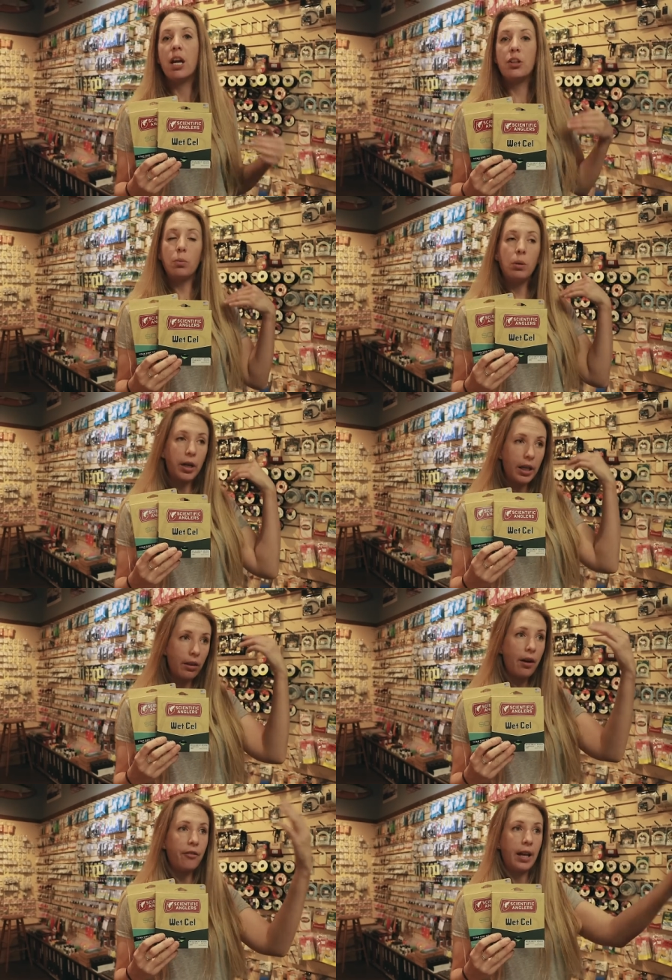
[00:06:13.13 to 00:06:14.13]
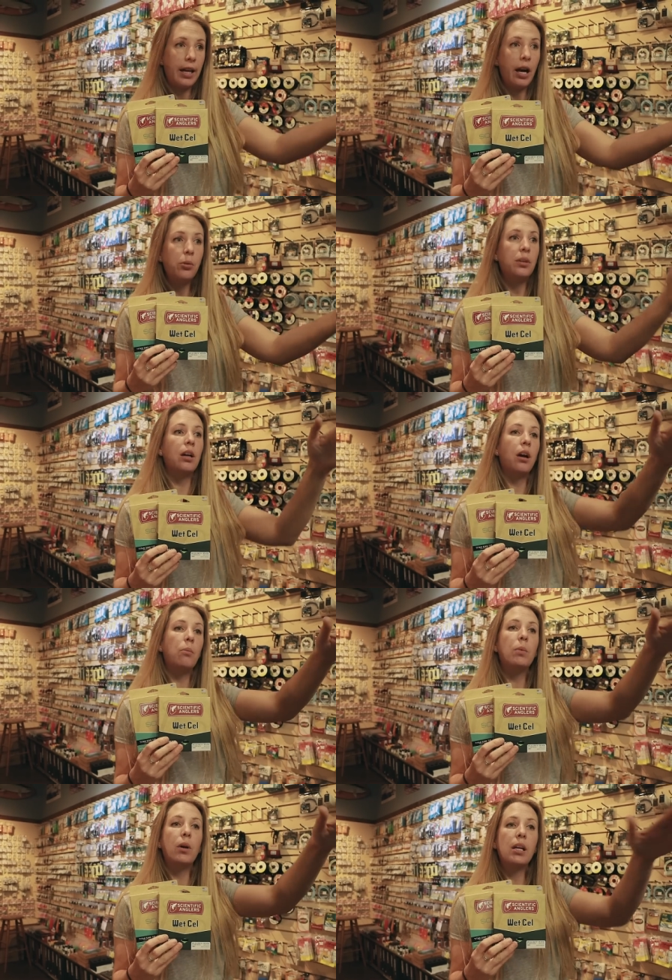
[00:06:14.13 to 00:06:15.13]
And so we wanna get that fly out there
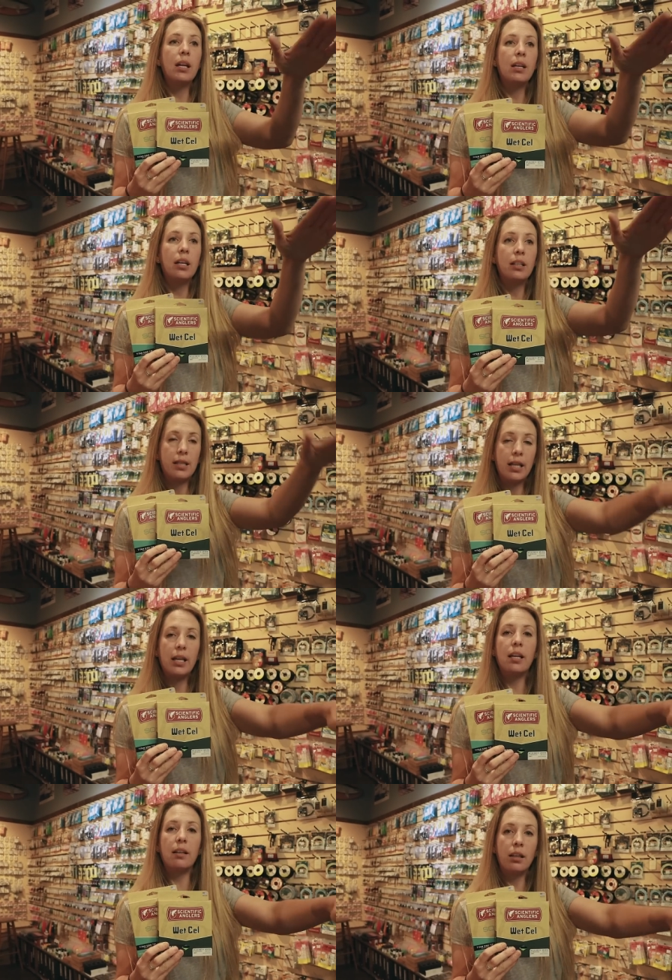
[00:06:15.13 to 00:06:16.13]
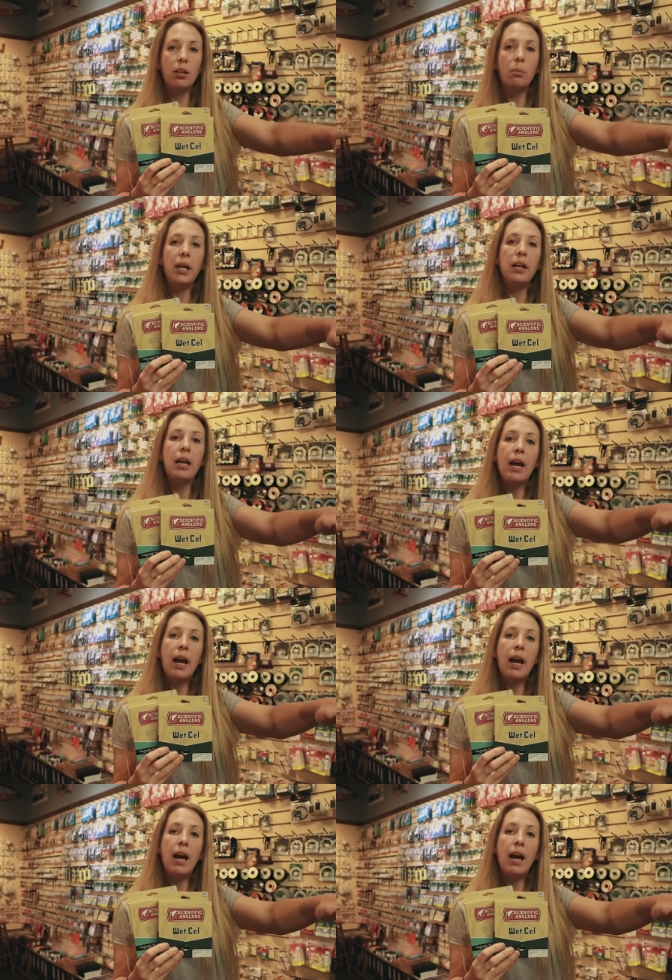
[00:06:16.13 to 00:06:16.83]
and we wanna get it sinking a little bit